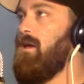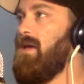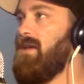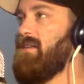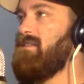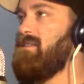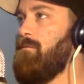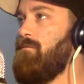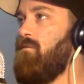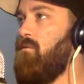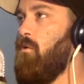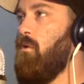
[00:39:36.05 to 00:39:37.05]

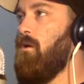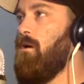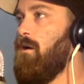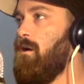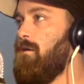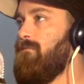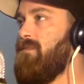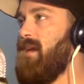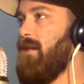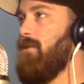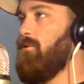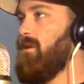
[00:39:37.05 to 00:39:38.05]
except for
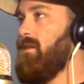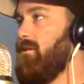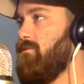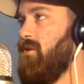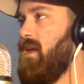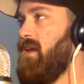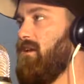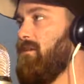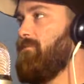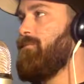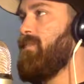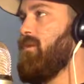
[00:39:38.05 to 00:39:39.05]
Valerie
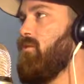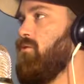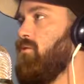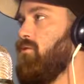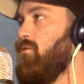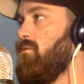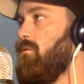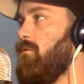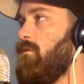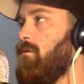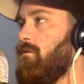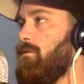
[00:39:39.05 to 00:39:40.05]
Lareta, who
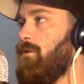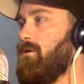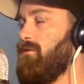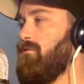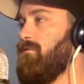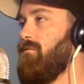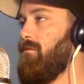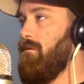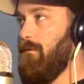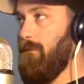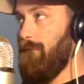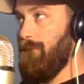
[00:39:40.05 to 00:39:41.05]
looked
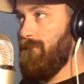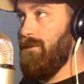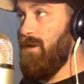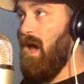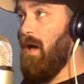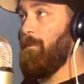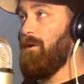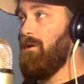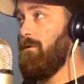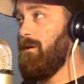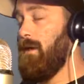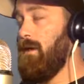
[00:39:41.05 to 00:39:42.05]

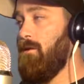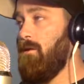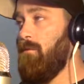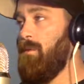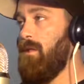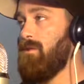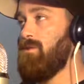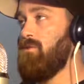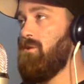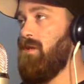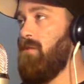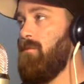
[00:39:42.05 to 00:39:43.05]
phenomenal in her
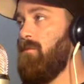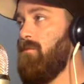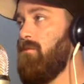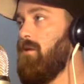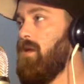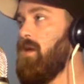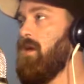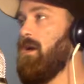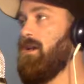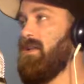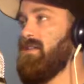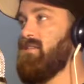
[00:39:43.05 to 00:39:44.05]
Bellator debut
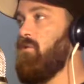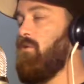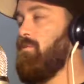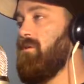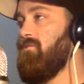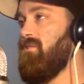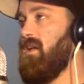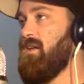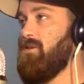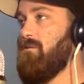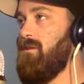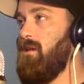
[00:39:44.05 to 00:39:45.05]
against Colby
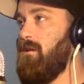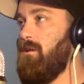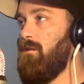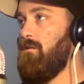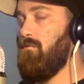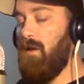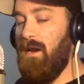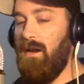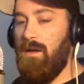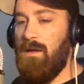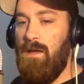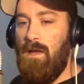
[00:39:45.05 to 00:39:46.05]
Fletcher. Valerie
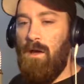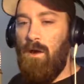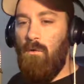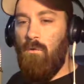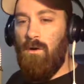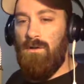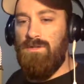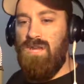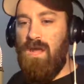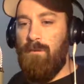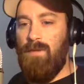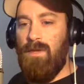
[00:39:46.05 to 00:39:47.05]
Lareda, a world
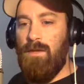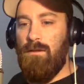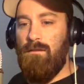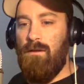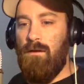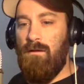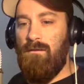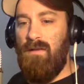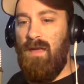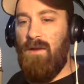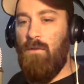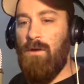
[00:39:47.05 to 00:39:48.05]
champion
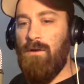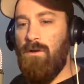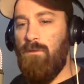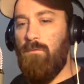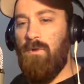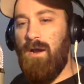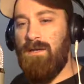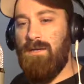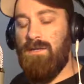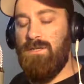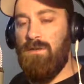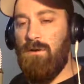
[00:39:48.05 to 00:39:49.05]
Taekwondo
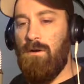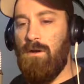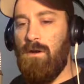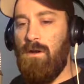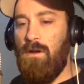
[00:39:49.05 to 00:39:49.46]
practitioner,